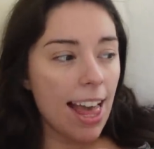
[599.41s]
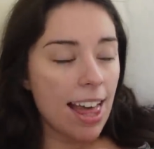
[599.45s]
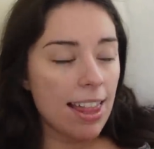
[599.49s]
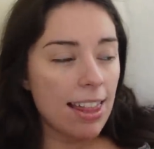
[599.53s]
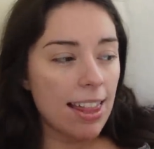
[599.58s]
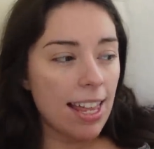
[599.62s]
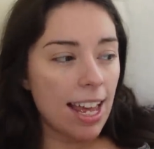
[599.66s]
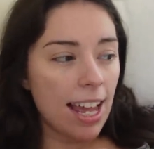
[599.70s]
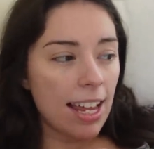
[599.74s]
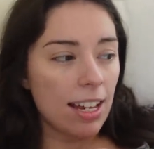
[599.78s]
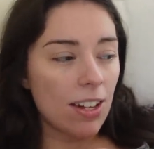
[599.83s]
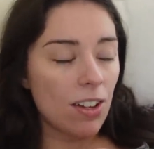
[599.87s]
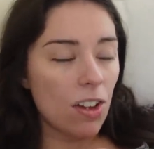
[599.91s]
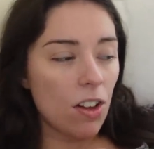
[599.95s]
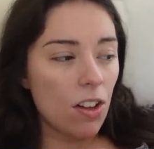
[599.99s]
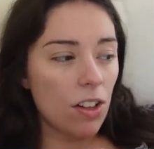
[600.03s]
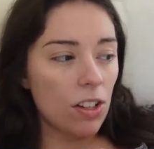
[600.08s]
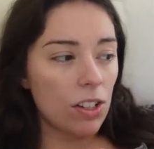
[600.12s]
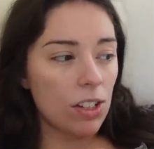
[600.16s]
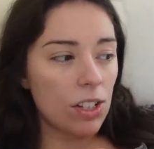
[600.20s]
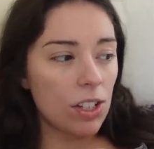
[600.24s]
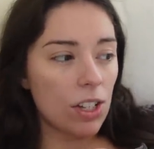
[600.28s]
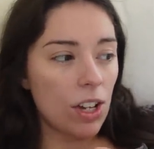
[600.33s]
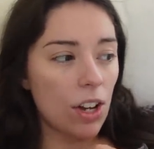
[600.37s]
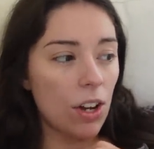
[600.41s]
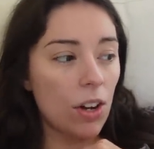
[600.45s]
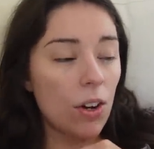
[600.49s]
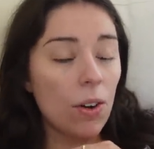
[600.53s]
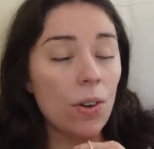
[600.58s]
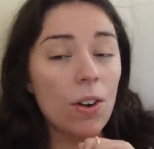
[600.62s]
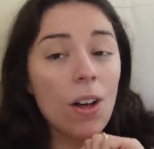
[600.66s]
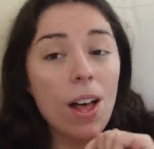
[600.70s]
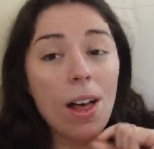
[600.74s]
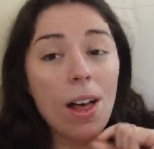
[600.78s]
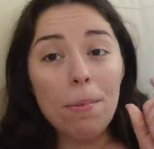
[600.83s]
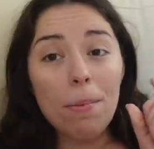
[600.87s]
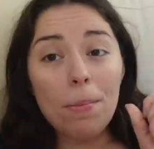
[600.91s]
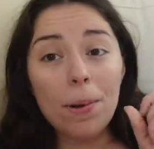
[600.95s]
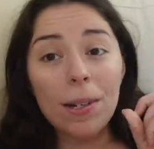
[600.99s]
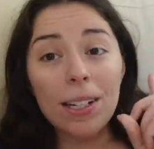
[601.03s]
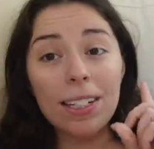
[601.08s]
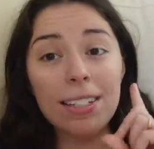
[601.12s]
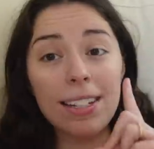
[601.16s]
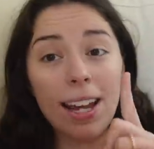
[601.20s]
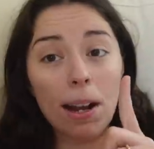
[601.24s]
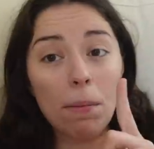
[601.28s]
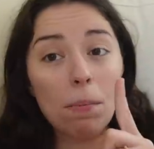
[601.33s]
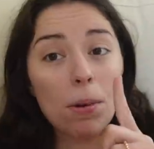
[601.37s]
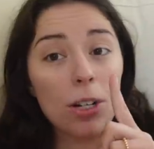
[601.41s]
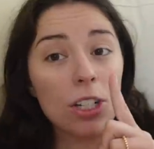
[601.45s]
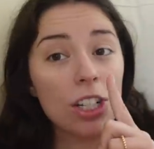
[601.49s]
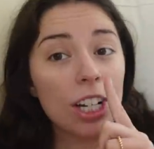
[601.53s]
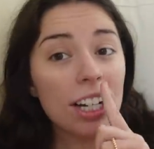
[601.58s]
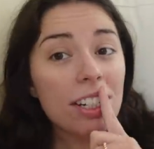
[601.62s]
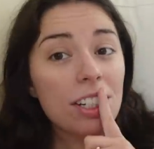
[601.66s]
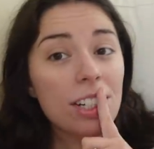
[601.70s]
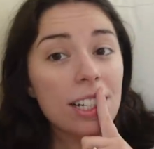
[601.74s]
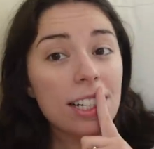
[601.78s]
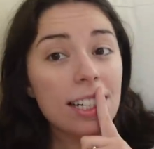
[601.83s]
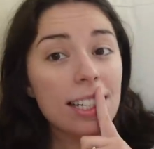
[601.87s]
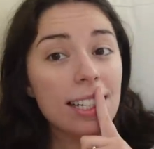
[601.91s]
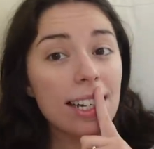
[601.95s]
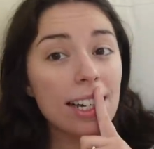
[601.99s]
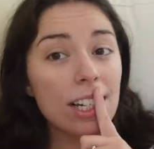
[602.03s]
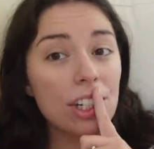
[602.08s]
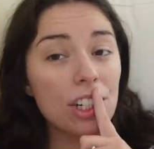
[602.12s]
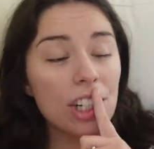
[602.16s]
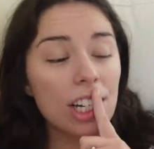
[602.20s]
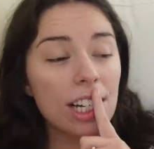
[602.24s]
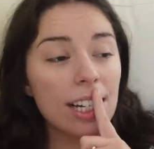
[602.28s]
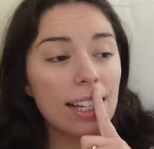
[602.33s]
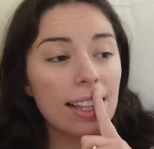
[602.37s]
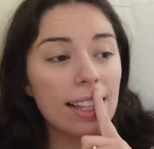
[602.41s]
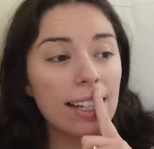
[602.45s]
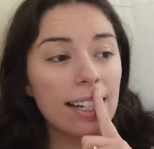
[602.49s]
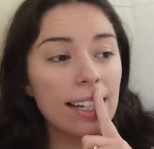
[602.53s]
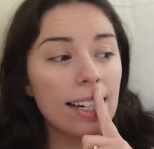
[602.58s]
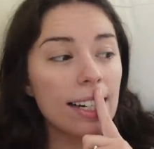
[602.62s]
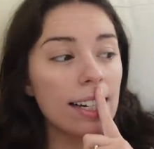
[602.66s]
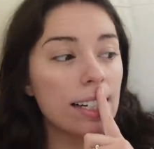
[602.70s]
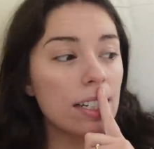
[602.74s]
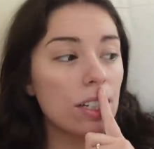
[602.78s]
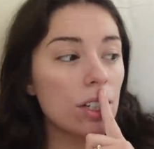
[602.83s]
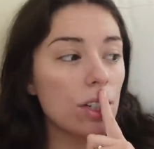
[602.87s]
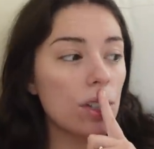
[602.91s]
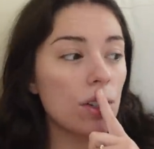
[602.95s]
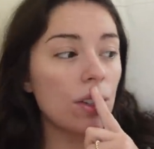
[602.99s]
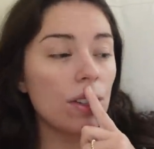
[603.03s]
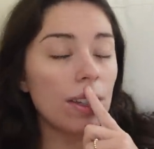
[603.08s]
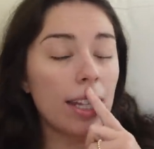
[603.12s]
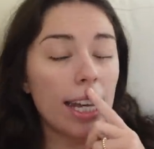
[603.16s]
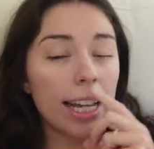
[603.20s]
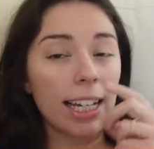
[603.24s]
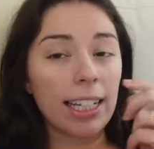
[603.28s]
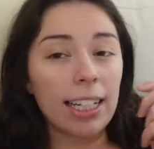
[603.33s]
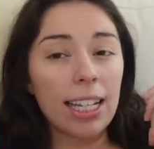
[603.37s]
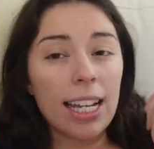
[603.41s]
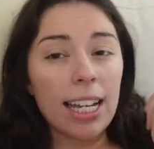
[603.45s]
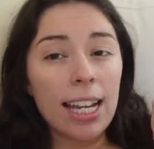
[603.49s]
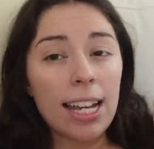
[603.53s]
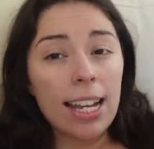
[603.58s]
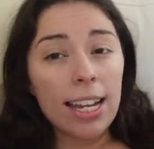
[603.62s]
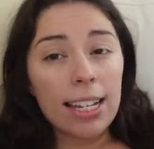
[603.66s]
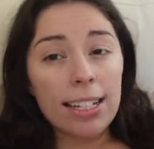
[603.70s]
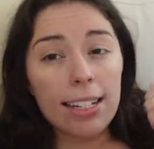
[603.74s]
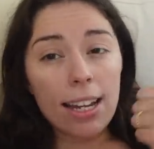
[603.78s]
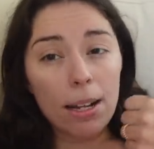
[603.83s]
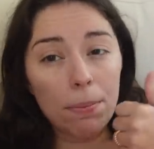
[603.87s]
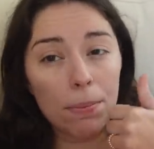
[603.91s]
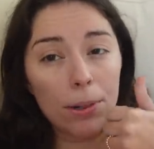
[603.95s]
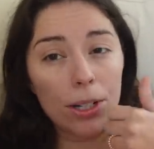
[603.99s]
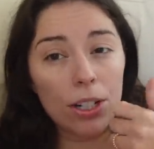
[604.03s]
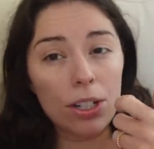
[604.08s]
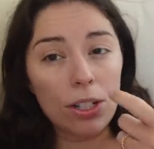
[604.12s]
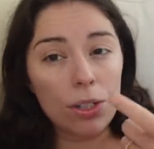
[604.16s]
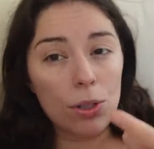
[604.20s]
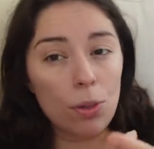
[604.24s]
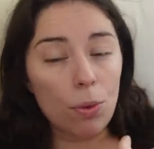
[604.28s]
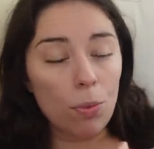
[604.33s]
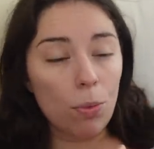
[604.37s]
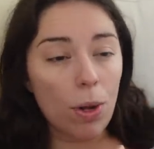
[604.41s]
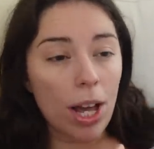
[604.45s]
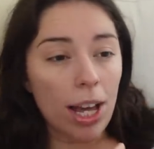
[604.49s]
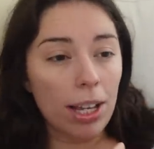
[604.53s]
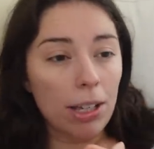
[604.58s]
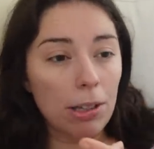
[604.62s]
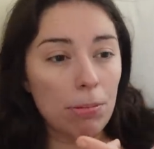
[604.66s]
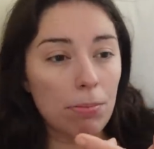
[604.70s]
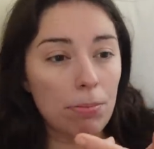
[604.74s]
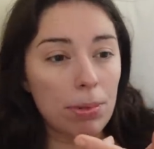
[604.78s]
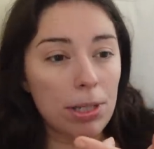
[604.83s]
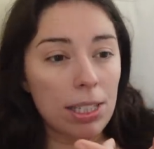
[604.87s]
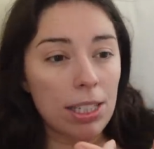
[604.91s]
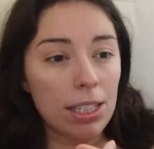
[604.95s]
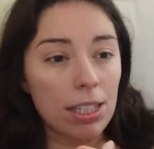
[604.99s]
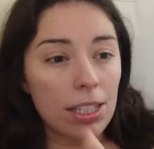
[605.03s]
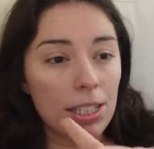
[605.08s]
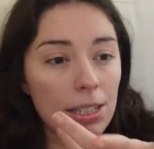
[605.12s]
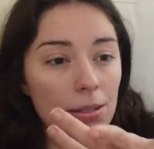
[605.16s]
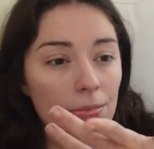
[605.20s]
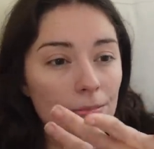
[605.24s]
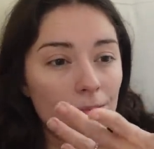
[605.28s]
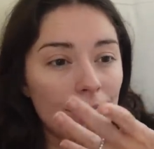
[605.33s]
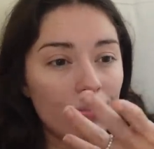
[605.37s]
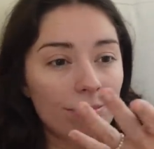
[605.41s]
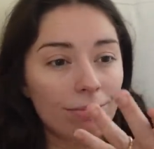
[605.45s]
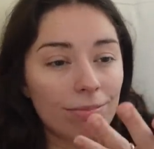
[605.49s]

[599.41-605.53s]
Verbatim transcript: And then also put a diaper changing station in there. So like diapers, wipes,